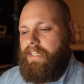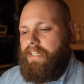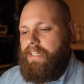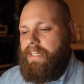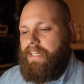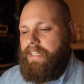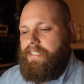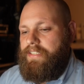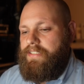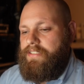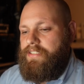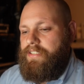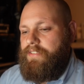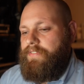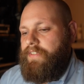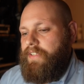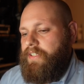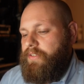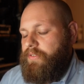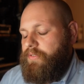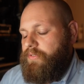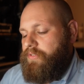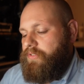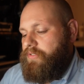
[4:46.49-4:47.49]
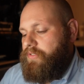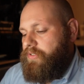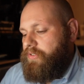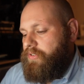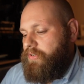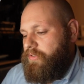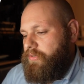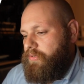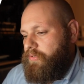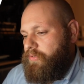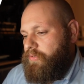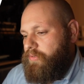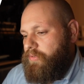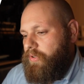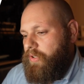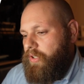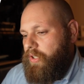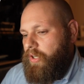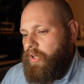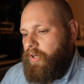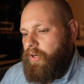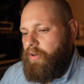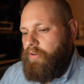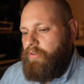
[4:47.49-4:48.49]
It's difficult to
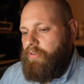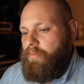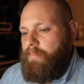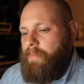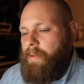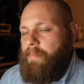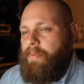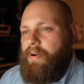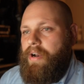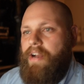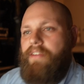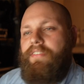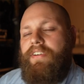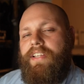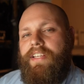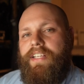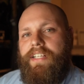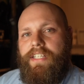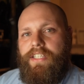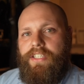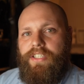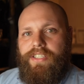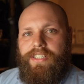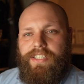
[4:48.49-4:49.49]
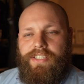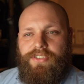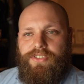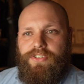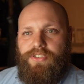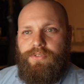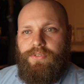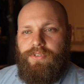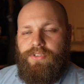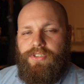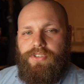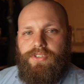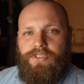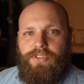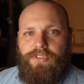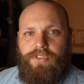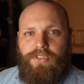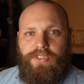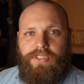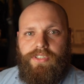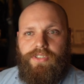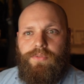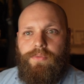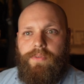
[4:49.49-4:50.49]
remember everything that you need to do on your to-do
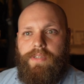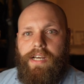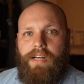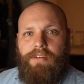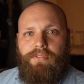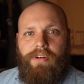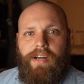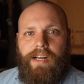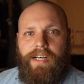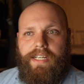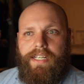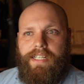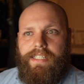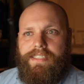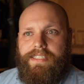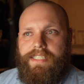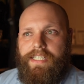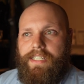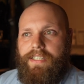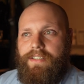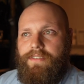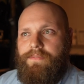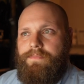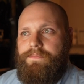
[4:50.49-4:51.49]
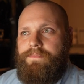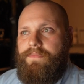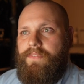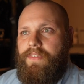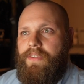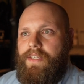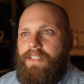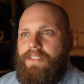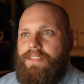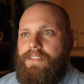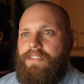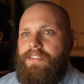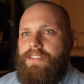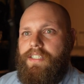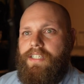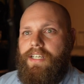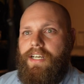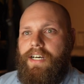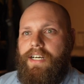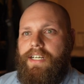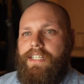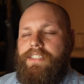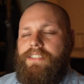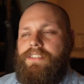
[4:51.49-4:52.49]
list without writing it down. This is the
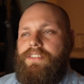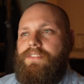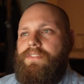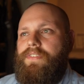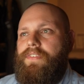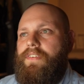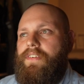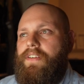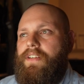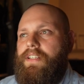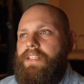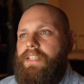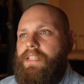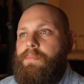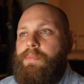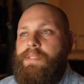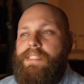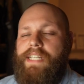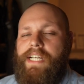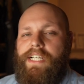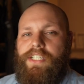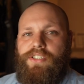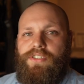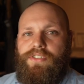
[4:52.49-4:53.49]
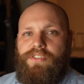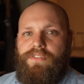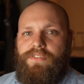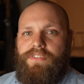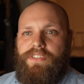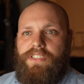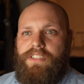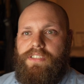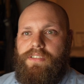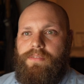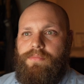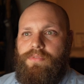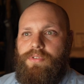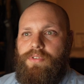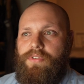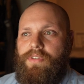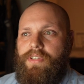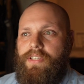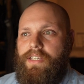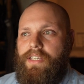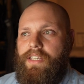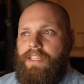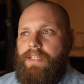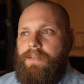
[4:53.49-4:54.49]
kinds of limitations of System 2
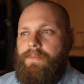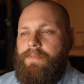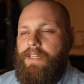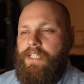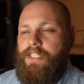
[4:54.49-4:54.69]
thinking.